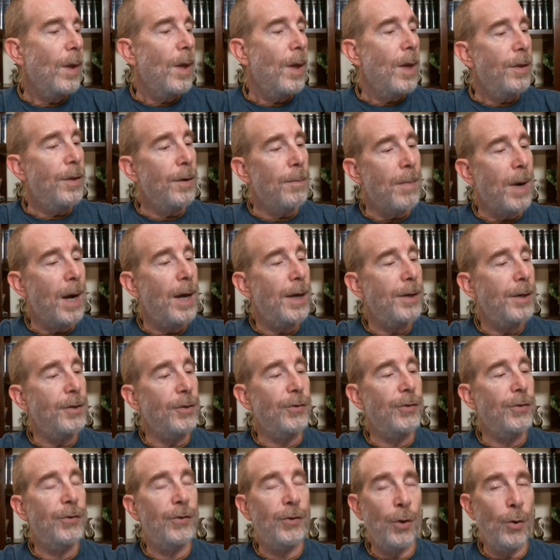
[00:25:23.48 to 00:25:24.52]
The mind is
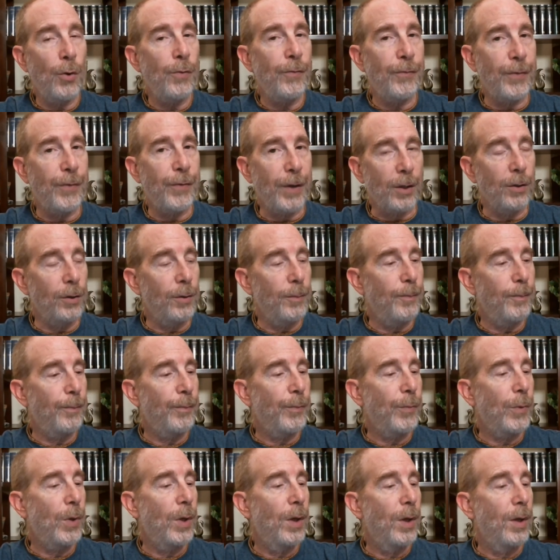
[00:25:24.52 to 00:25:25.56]
so fickle,
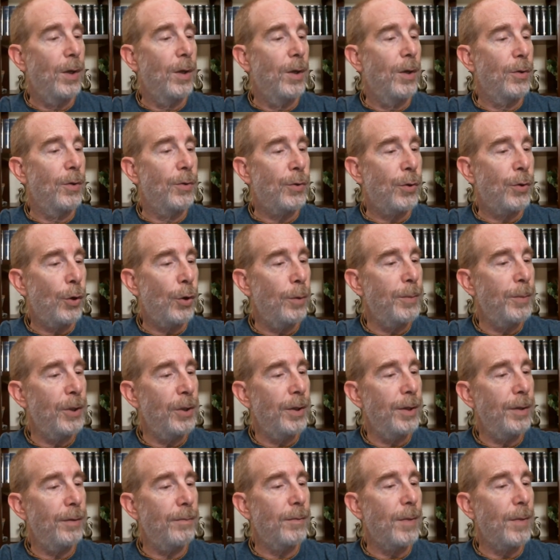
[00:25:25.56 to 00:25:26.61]

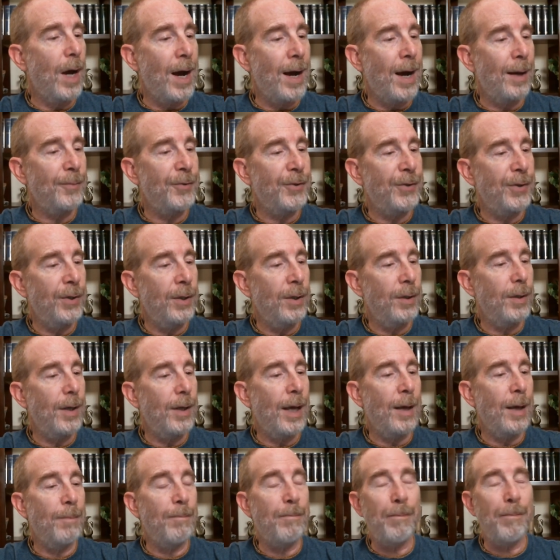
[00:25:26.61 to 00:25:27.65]
turbulent, obstinate,
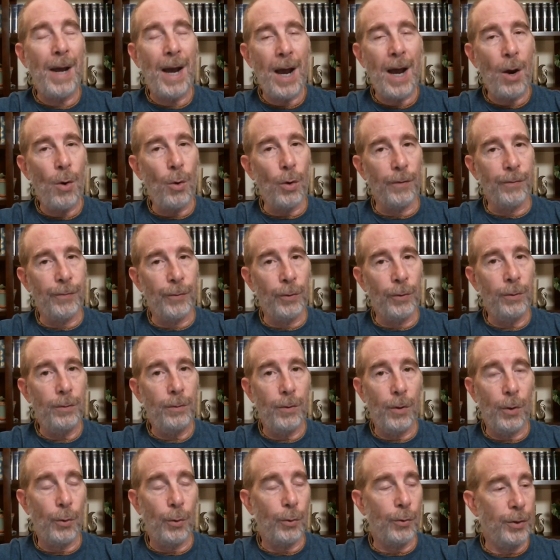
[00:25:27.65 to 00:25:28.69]
and powerful,
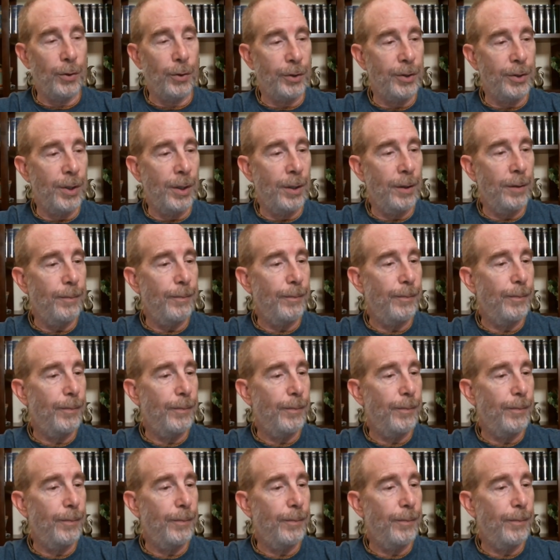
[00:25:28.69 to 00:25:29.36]
O Krishna,